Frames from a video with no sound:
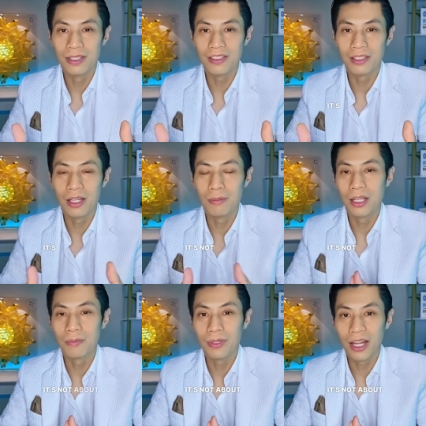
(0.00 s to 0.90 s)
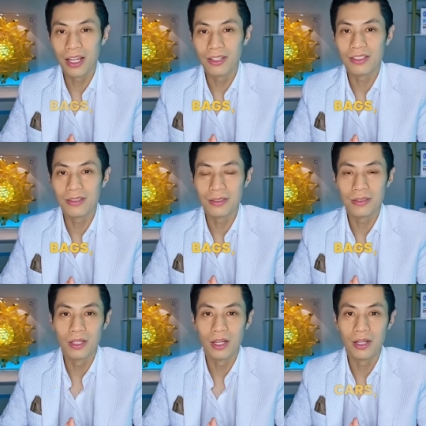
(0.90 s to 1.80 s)
It's not about bags,
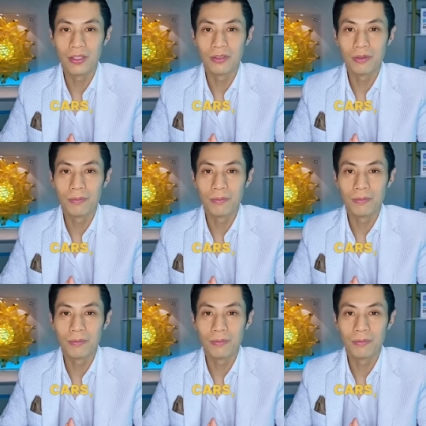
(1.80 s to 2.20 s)
cars,